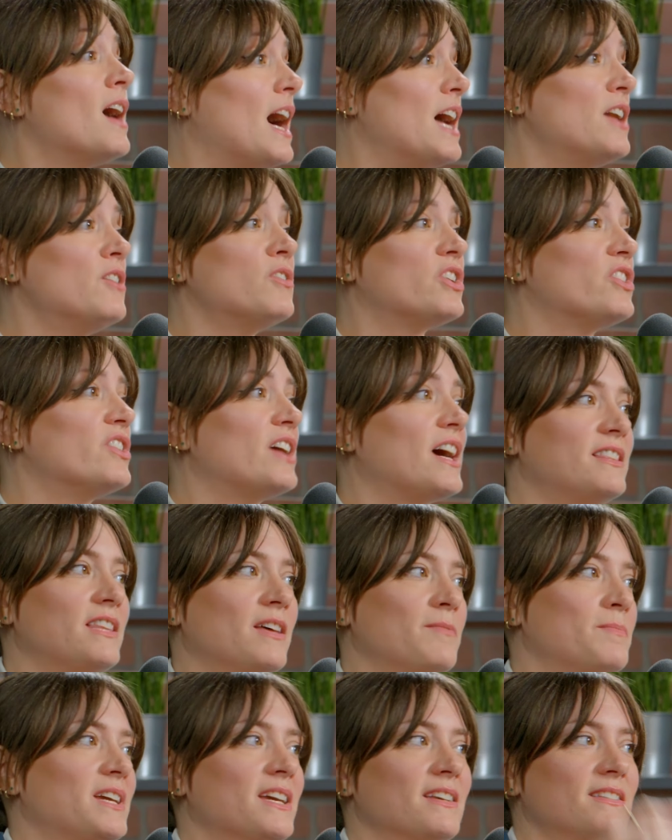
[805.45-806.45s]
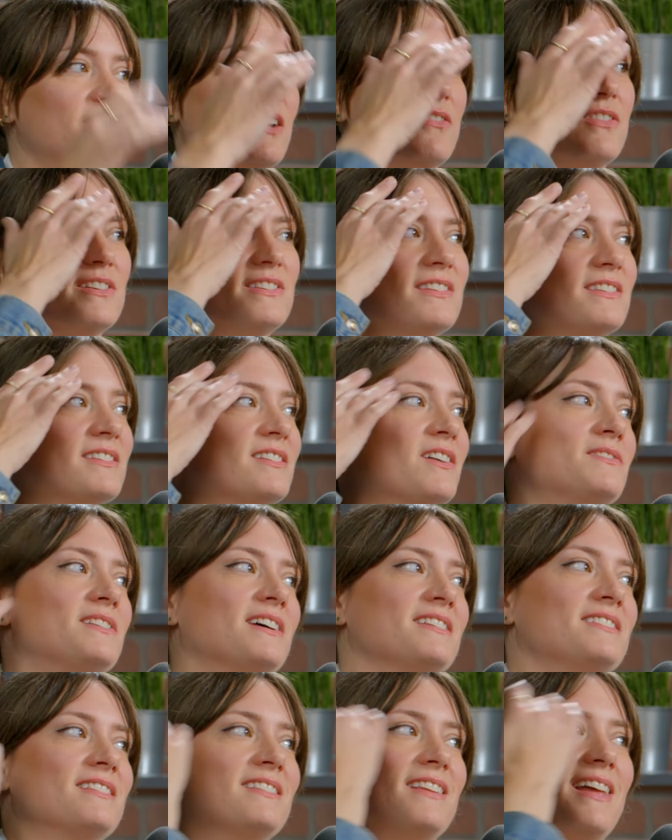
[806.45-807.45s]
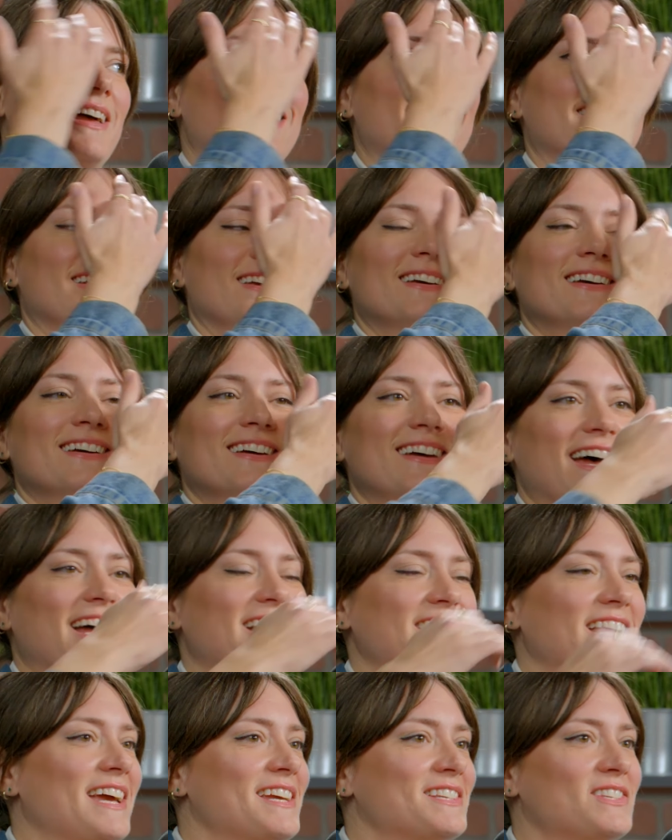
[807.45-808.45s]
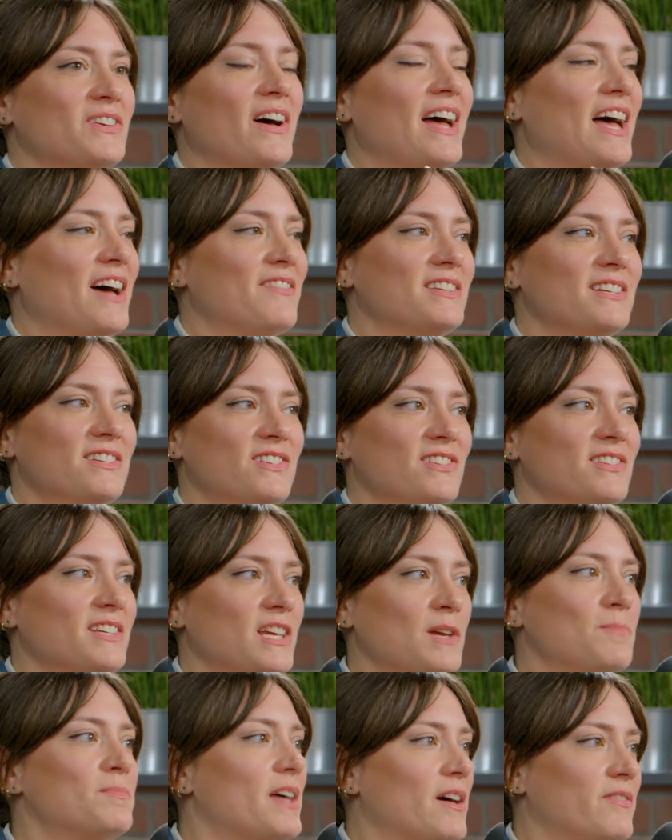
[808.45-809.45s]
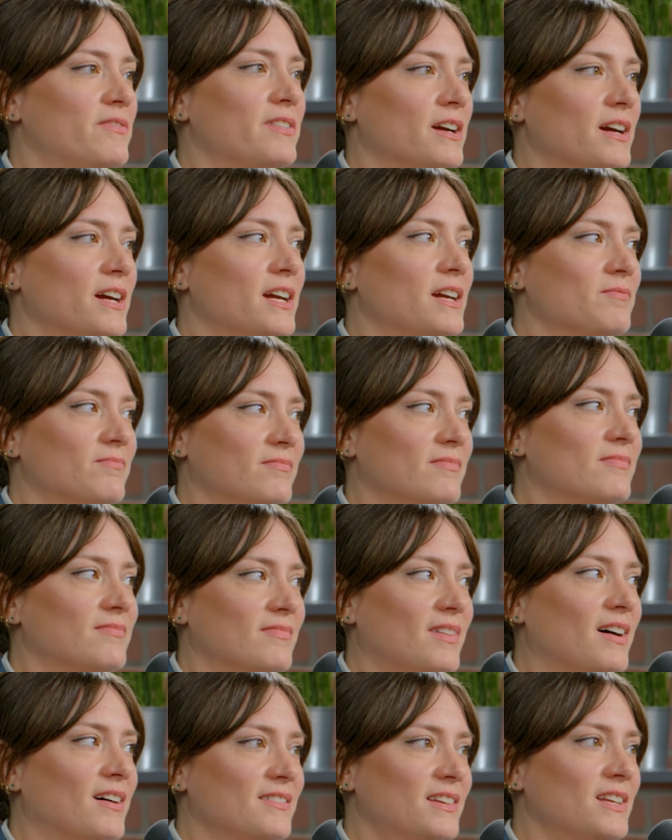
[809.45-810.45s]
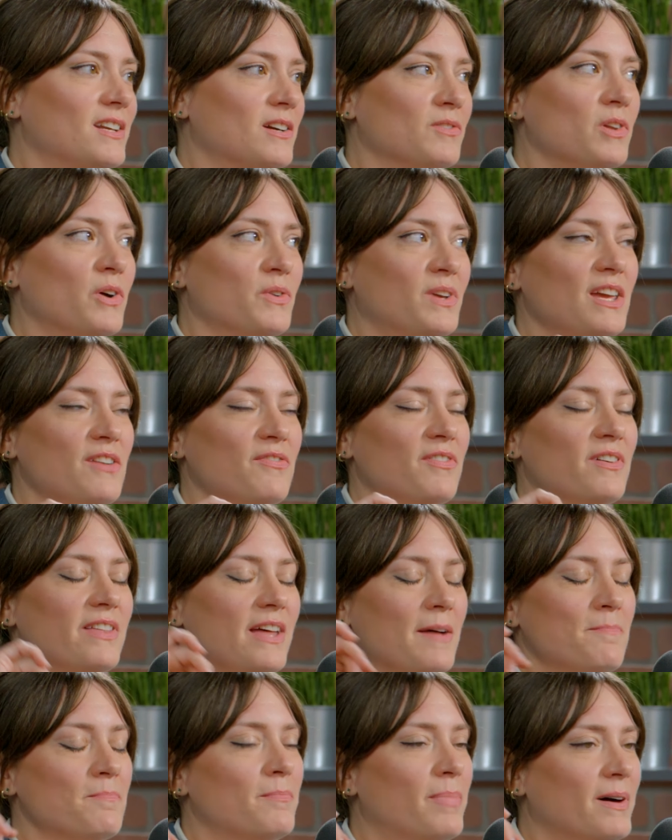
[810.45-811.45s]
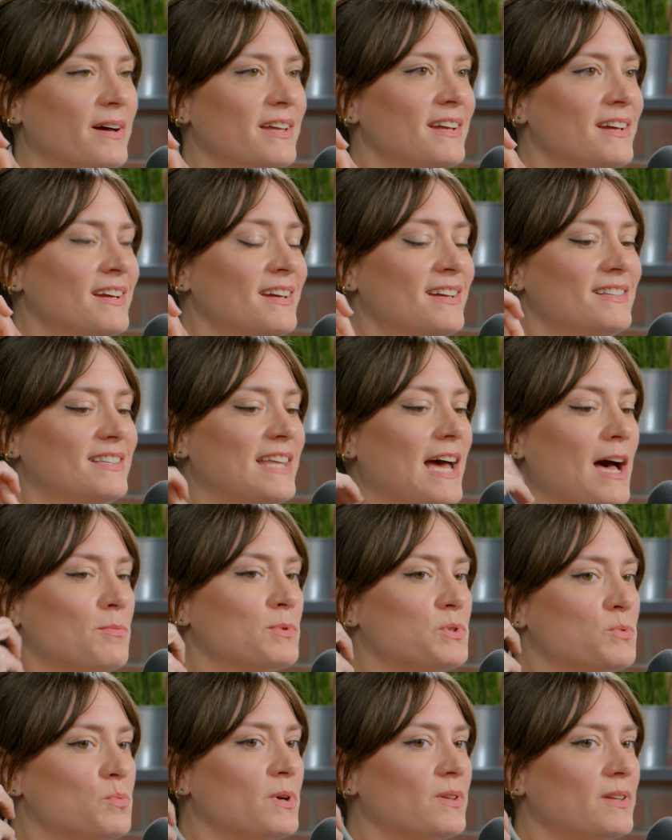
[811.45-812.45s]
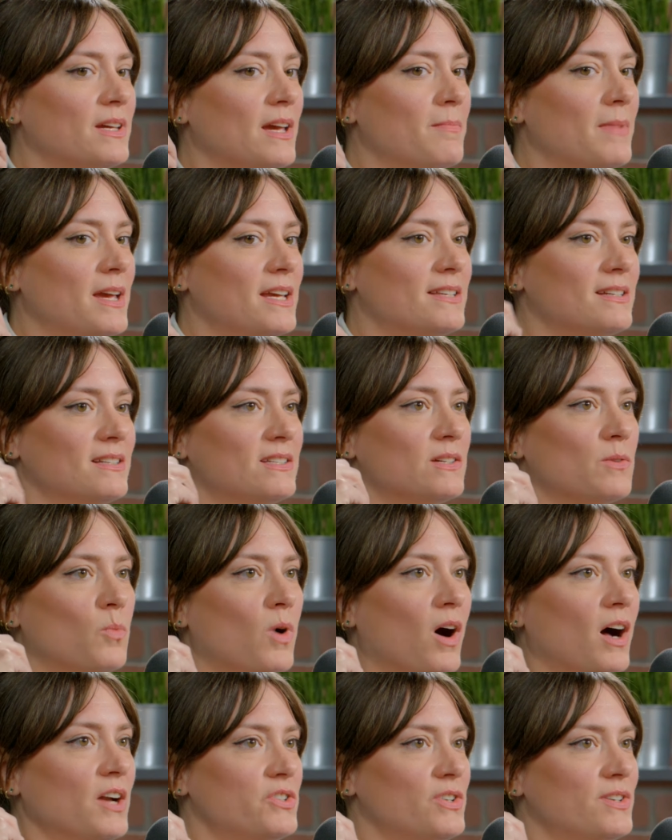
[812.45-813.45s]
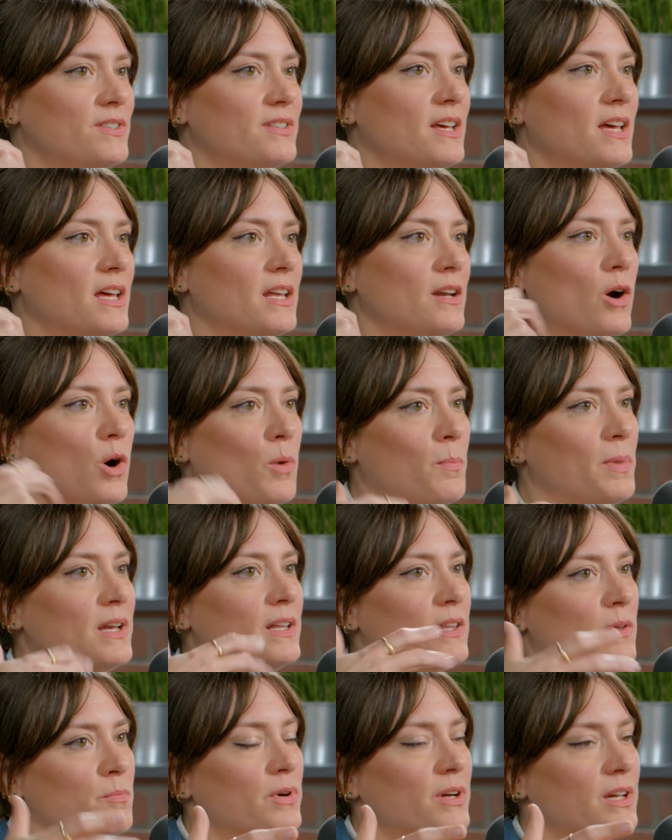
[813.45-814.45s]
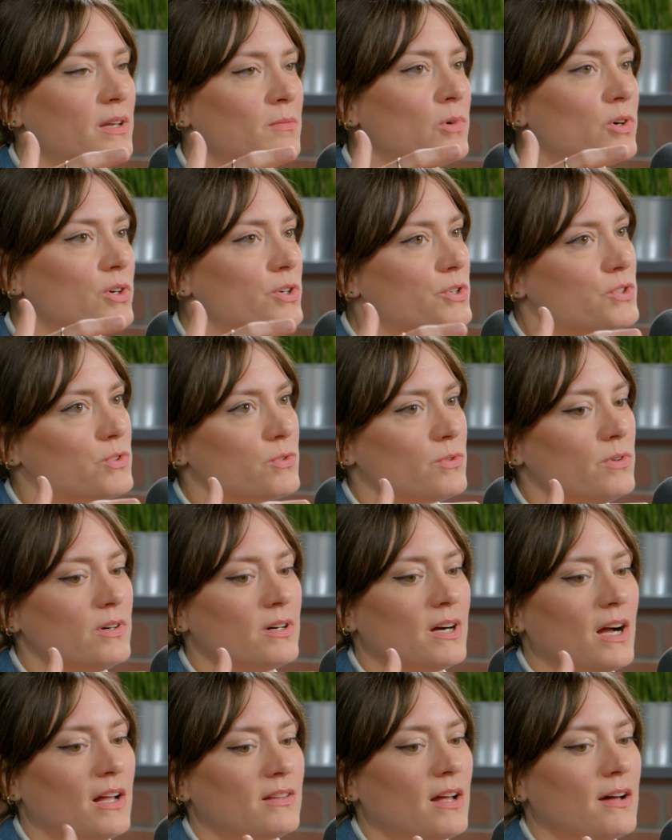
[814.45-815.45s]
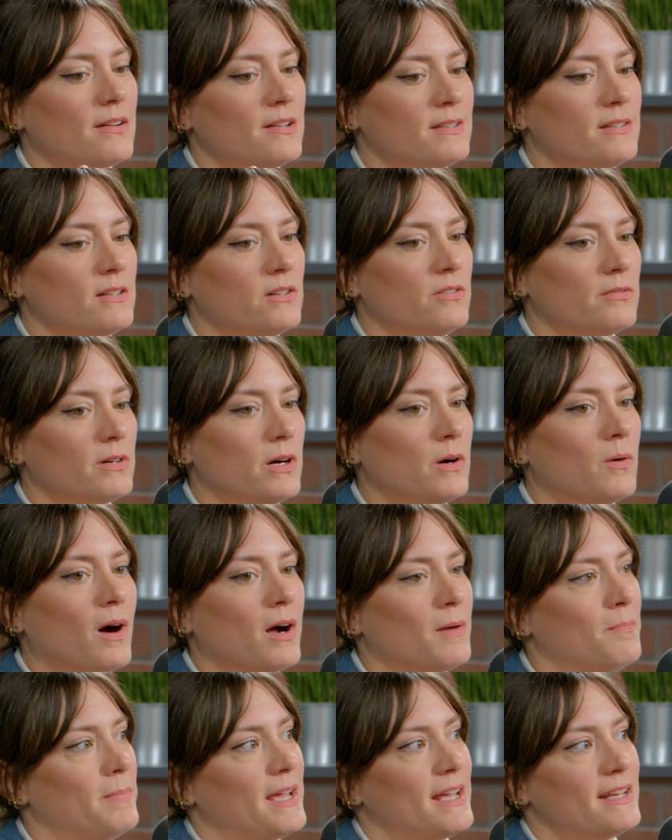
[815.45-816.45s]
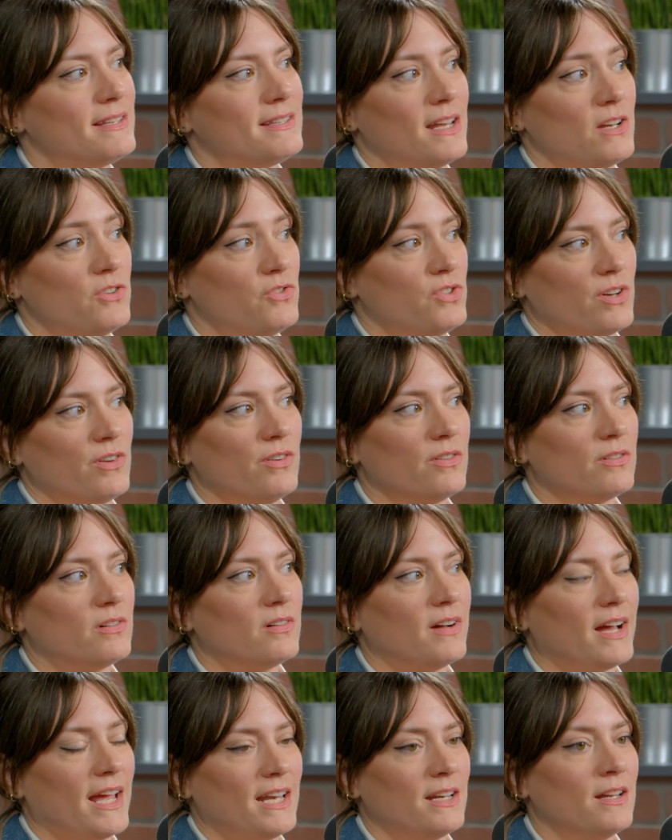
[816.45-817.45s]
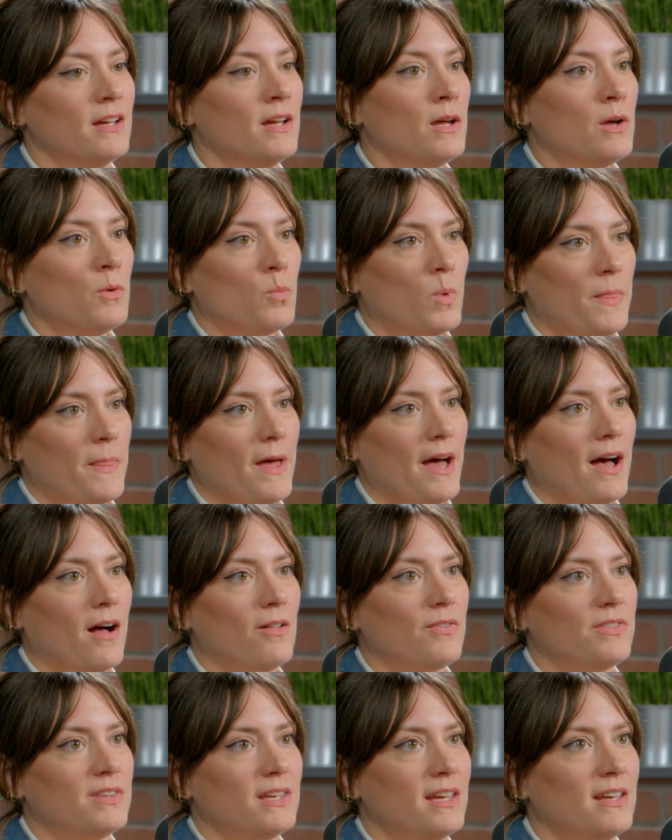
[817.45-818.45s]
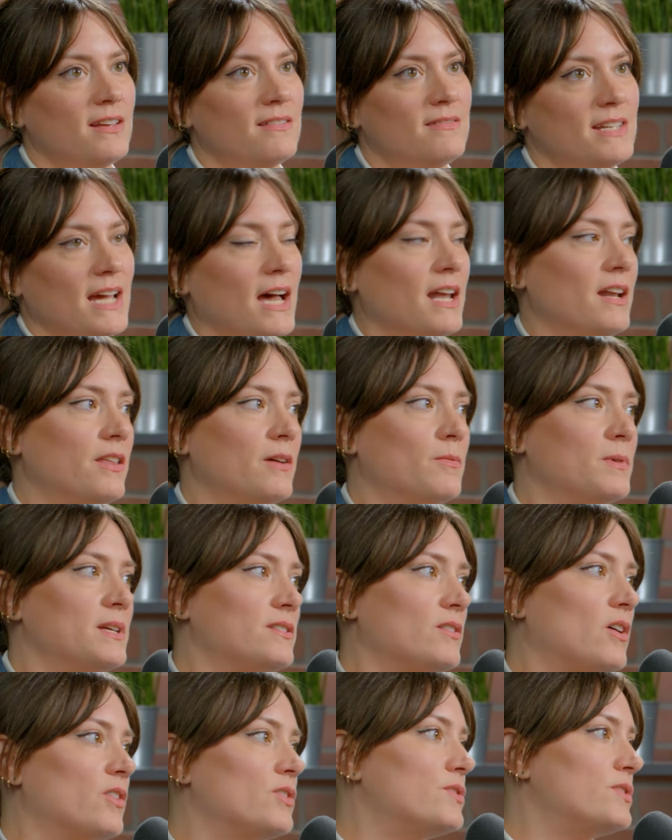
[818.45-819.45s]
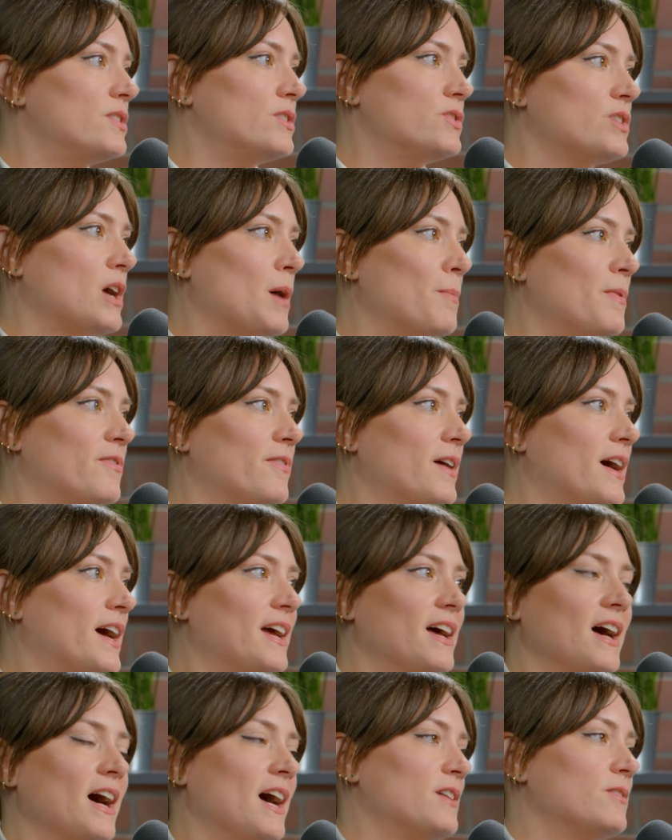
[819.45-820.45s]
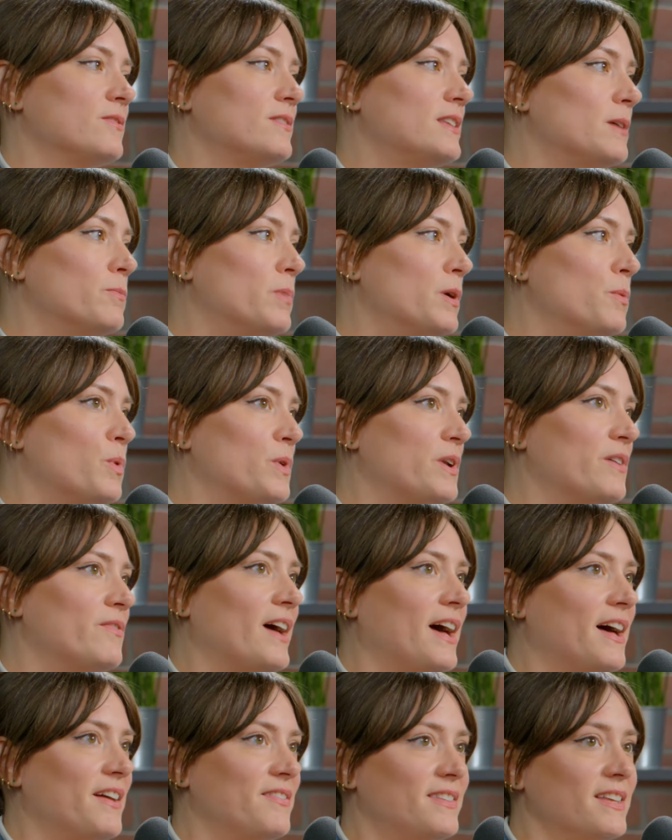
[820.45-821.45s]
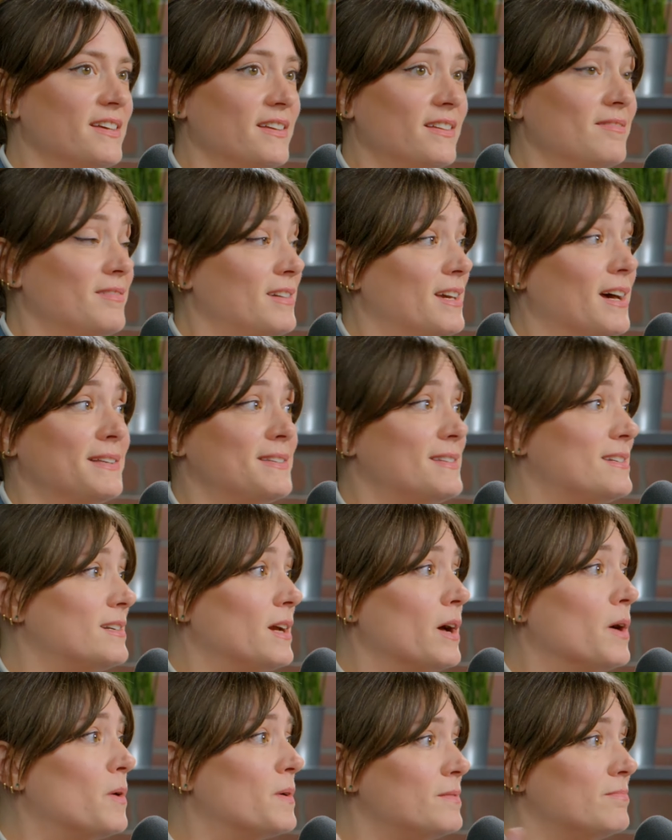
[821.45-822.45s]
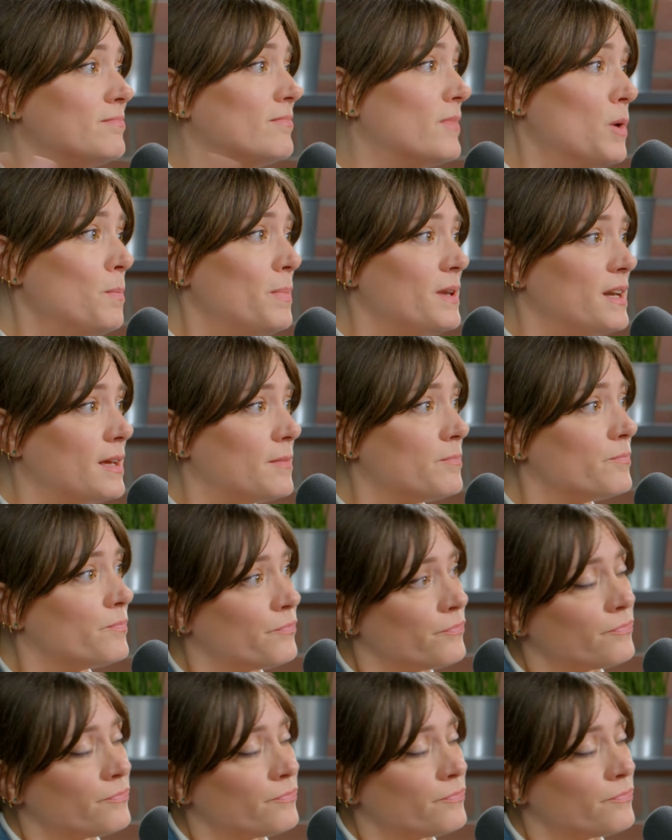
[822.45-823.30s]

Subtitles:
I don't correct them because San Francisco doesn't like LA, so I have to just keep that very low key for them. But that was really amazing to watch, is that opening the brick and mortar store allowed us to grow our base in general. And without the data that we saw using Shopify, I don't think we would have had the guts to go and open it.